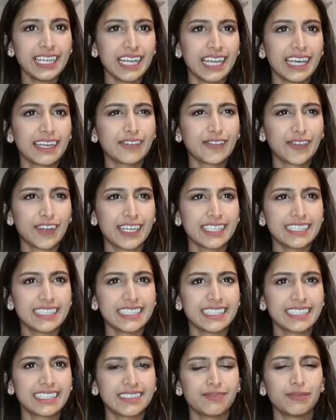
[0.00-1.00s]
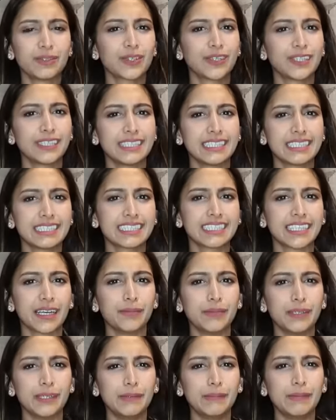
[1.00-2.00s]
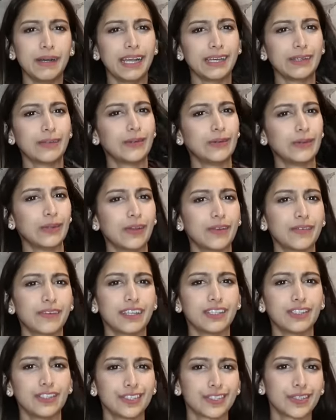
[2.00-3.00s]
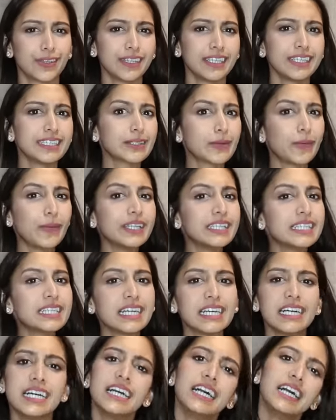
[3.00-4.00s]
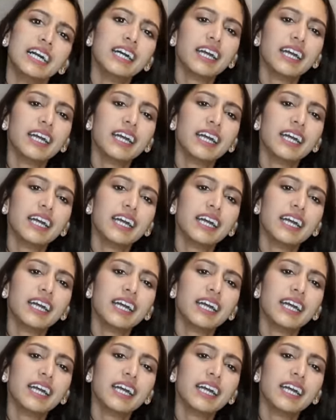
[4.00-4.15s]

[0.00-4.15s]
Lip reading: Like for us, we're going into summer, but I know a lot of countries are going into winter.